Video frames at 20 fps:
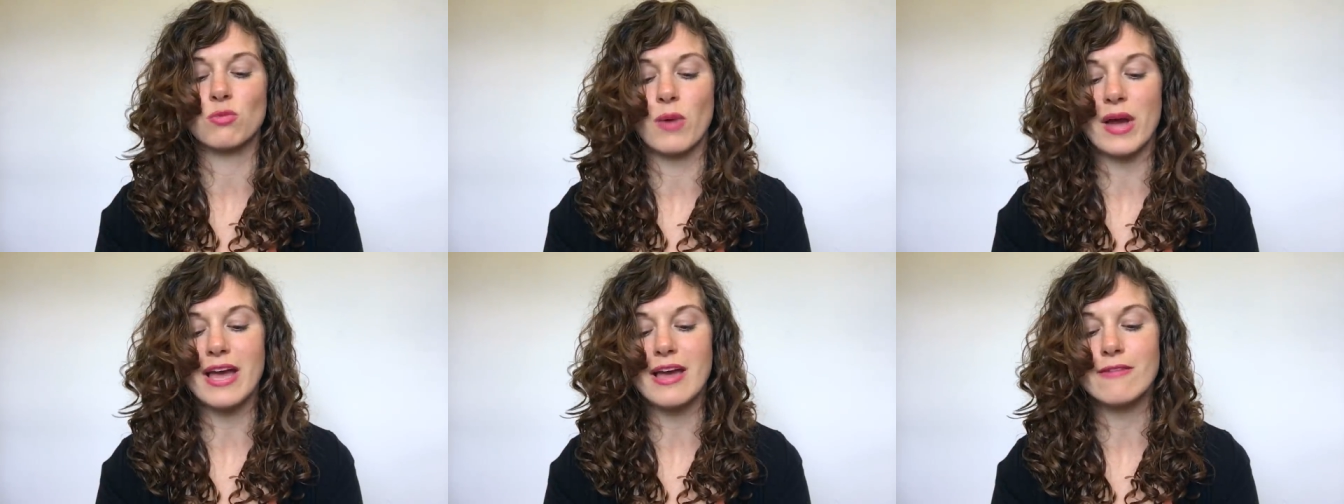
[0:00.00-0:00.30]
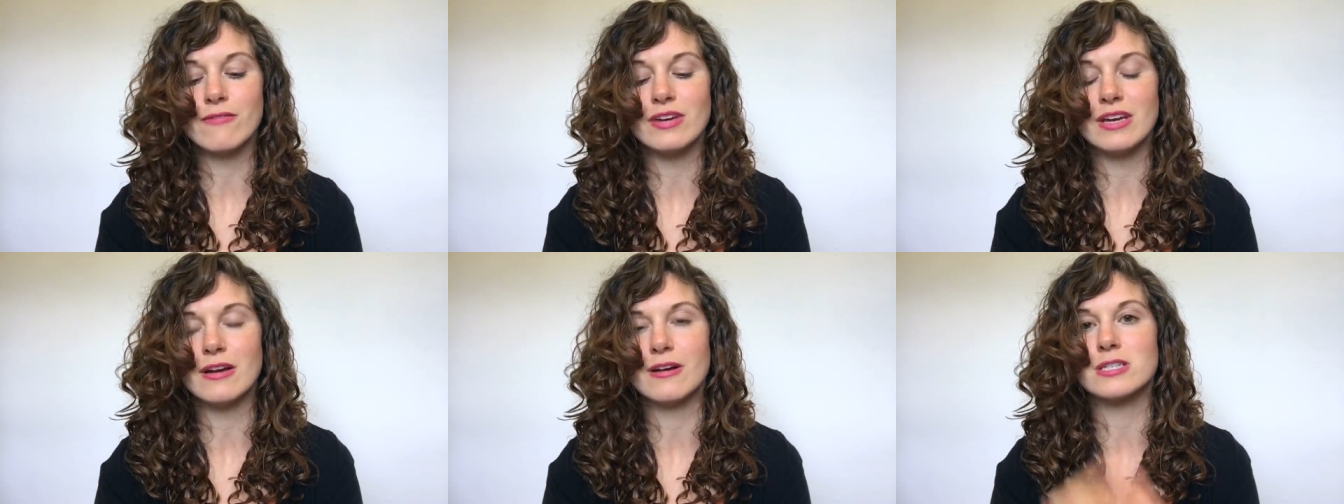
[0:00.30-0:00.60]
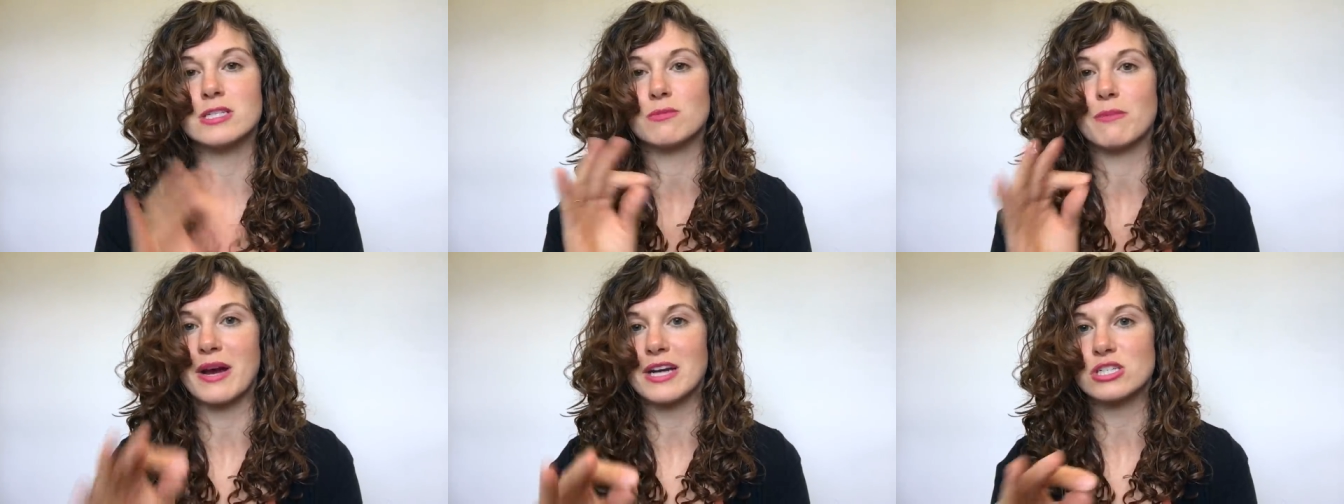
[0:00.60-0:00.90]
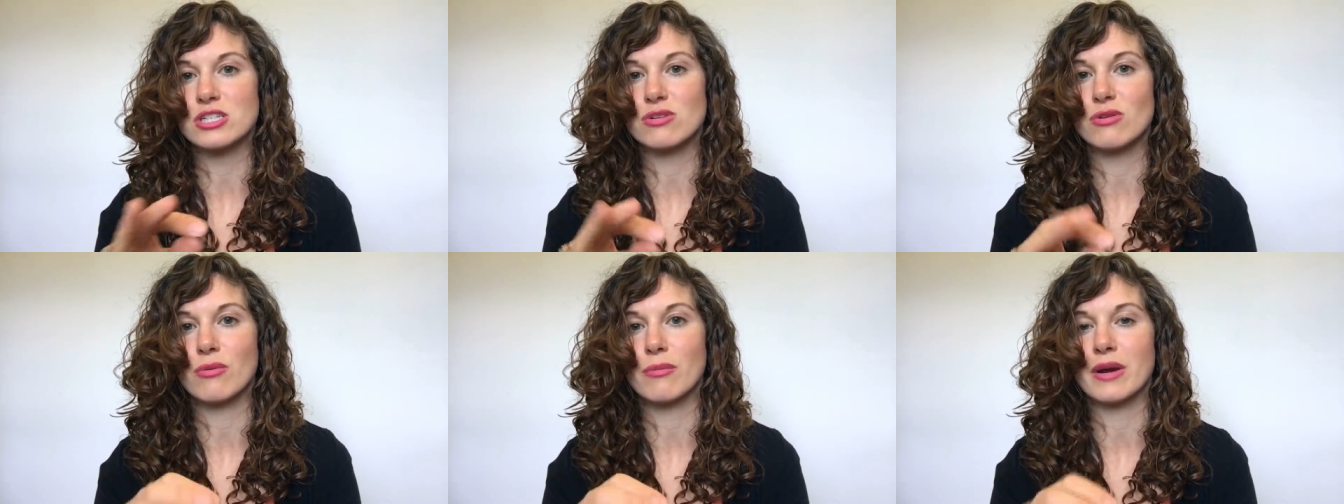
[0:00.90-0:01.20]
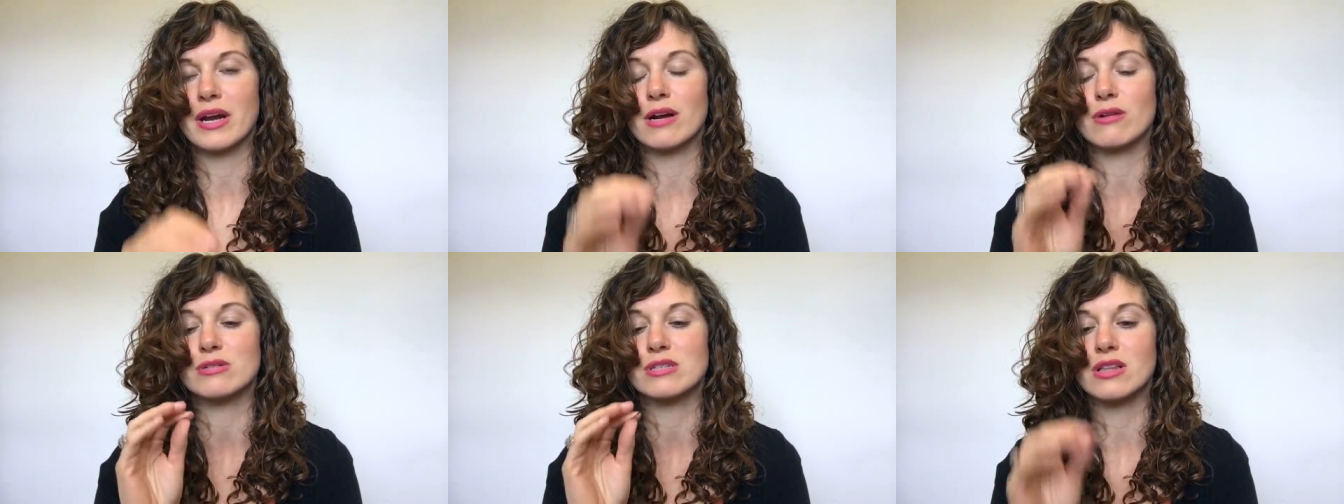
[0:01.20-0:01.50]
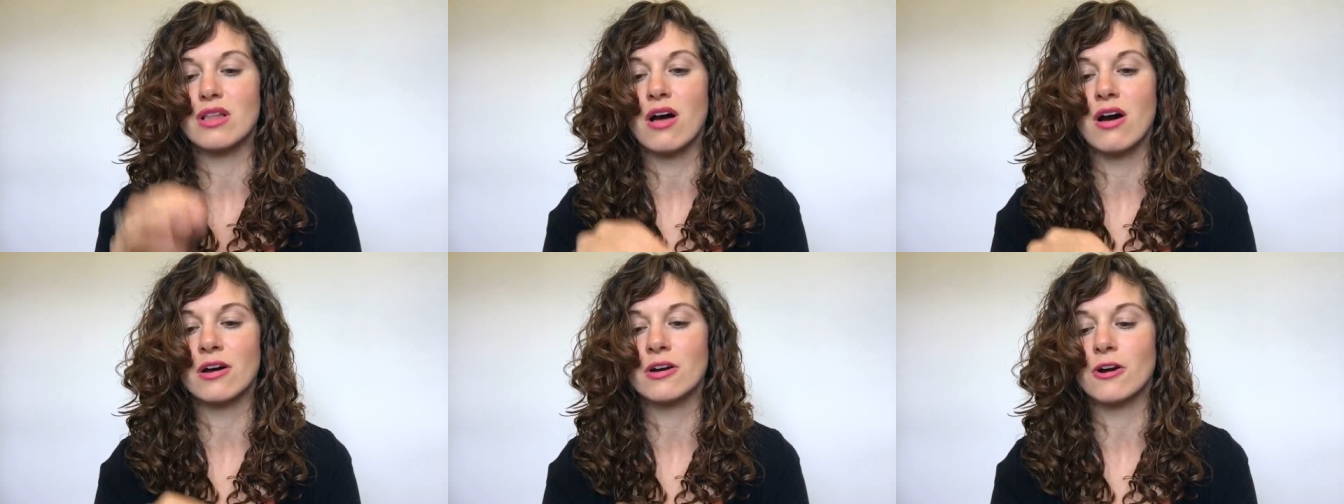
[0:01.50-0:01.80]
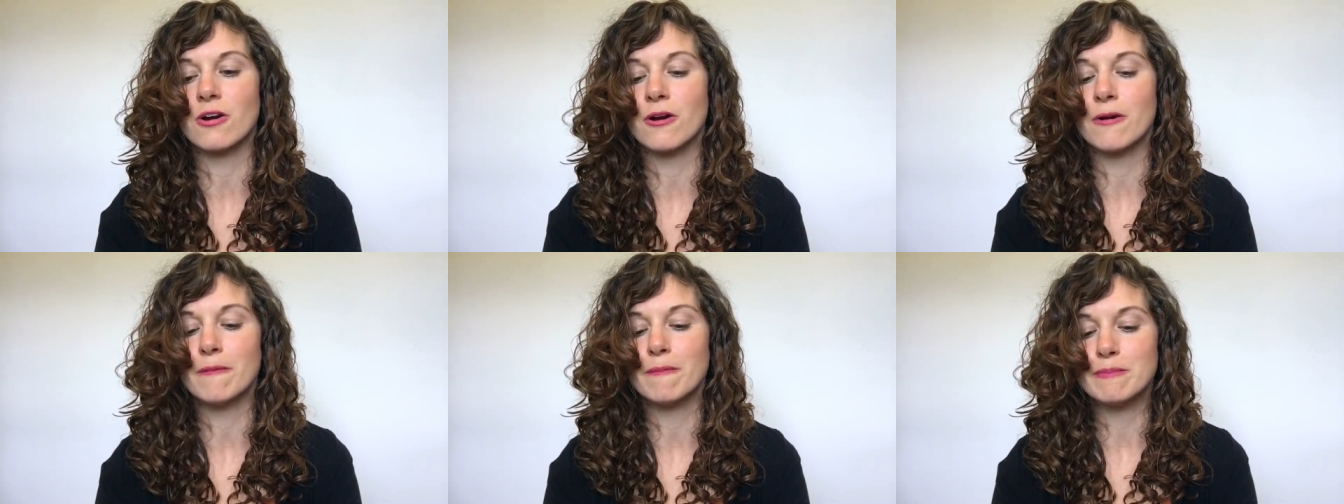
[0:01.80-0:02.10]
wavy, especially when my hair was
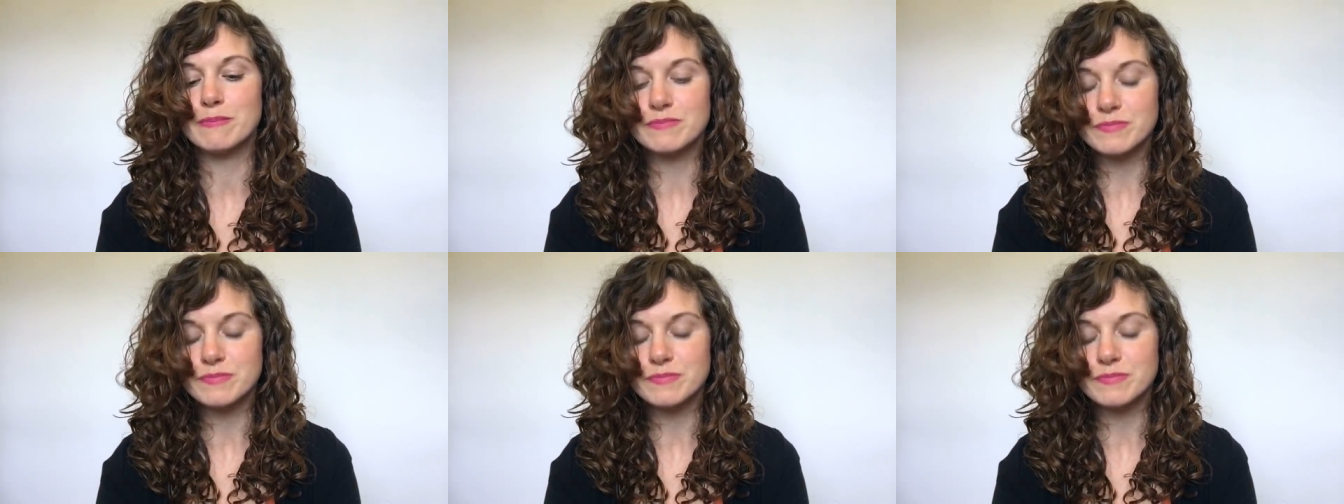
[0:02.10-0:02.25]
longer,